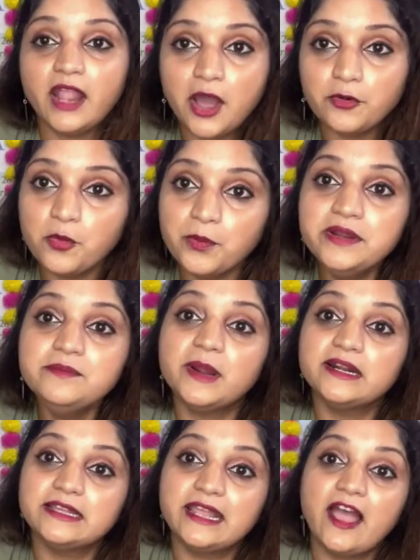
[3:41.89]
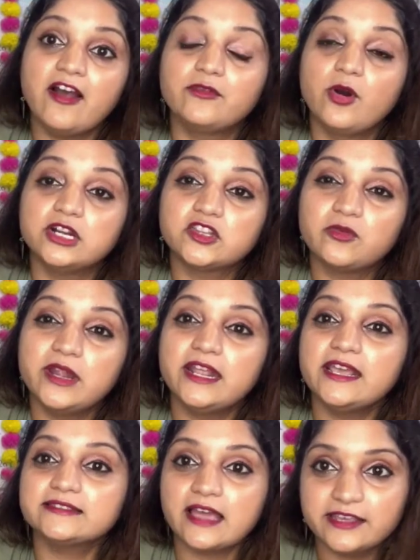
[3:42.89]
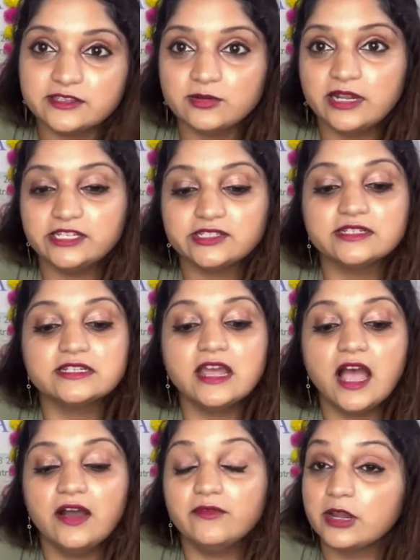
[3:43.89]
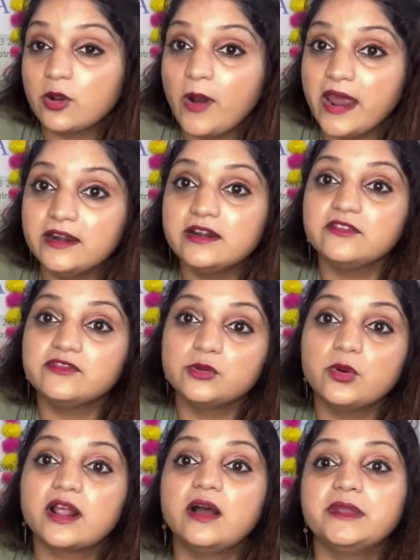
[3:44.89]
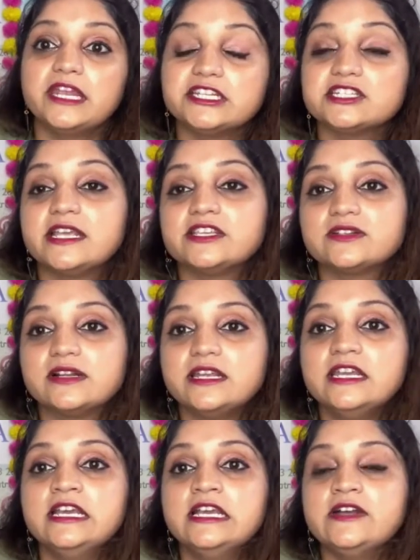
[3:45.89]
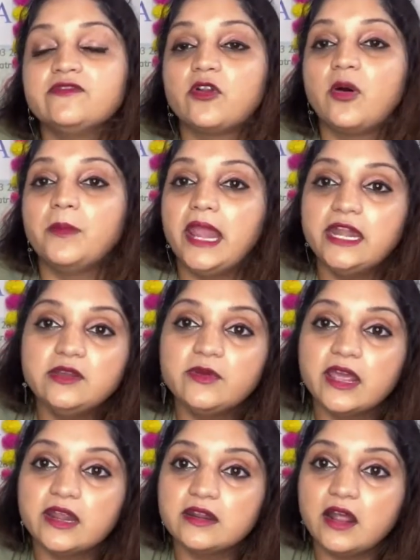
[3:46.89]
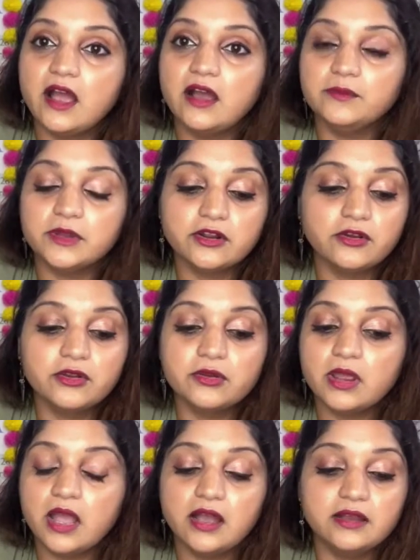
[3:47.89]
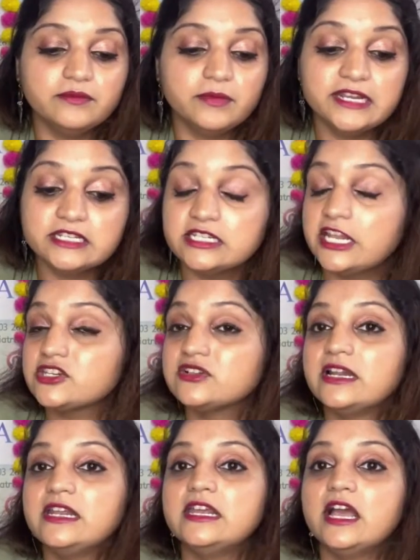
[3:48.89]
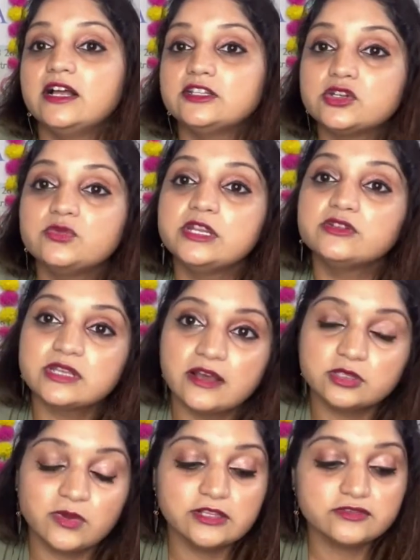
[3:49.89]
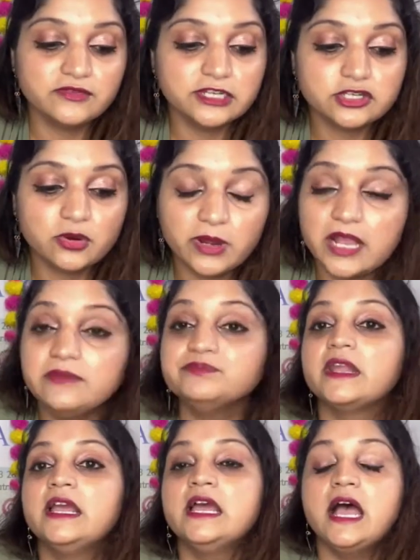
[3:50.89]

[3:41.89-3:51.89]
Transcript: are open, but they have got 3 days isolation required if you were coming internationally from anywhere internationally to New South Wales or Victoria.